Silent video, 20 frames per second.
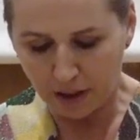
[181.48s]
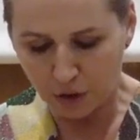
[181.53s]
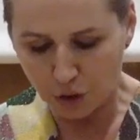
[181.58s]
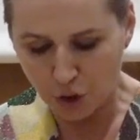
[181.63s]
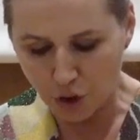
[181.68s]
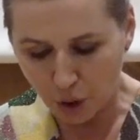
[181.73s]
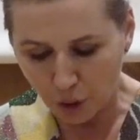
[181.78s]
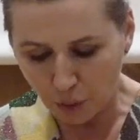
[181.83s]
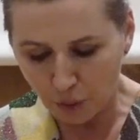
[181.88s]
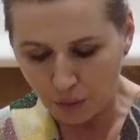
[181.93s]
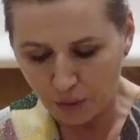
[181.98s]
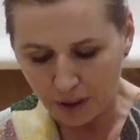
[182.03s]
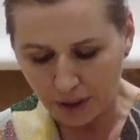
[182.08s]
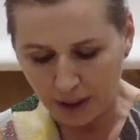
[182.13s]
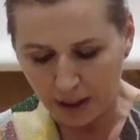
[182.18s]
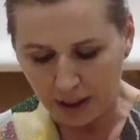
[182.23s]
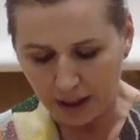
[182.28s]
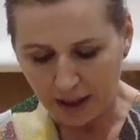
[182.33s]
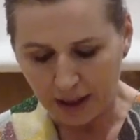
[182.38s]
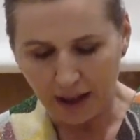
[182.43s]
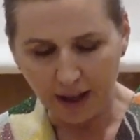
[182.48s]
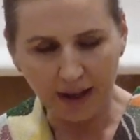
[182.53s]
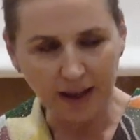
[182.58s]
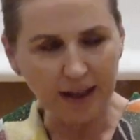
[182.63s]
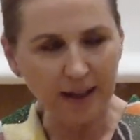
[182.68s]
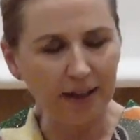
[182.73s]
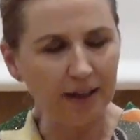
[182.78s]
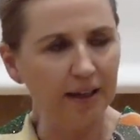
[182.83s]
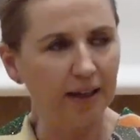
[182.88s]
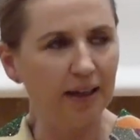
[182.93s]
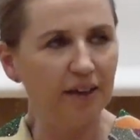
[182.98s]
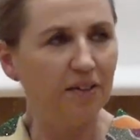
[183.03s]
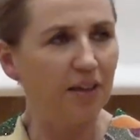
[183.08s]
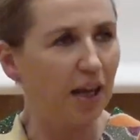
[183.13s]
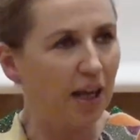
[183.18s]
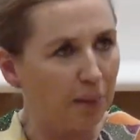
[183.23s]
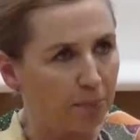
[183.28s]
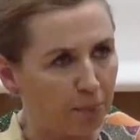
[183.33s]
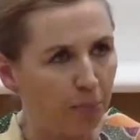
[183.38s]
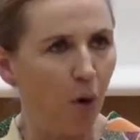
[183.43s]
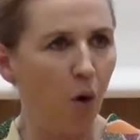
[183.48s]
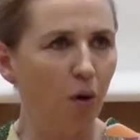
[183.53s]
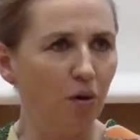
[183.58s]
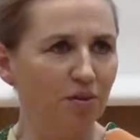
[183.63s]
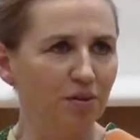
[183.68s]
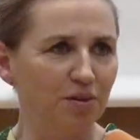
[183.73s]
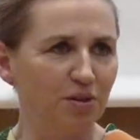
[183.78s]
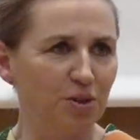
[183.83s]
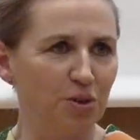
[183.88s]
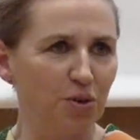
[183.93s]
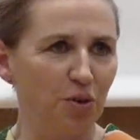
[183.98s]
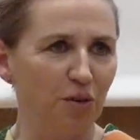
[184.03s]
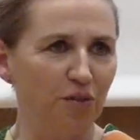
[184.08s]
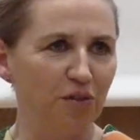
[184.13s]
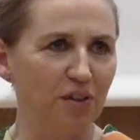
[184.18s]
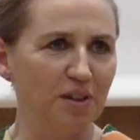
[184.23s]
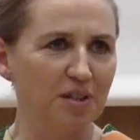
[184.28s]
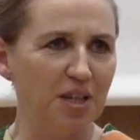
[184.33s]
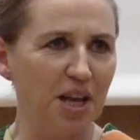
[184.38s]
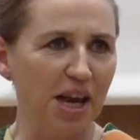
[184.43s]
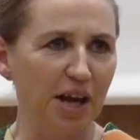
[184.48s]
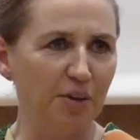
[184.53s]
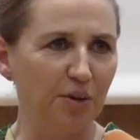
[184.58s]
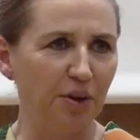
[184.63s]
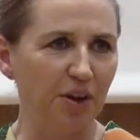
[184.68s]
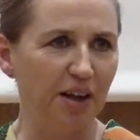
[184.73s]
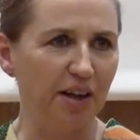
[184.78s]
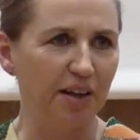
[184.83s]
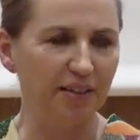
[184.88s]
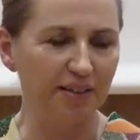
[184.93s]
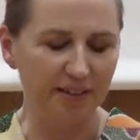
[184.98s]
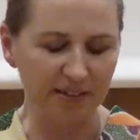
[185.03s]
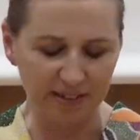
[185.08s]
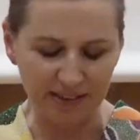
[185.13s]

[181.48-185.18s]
So the importance of this area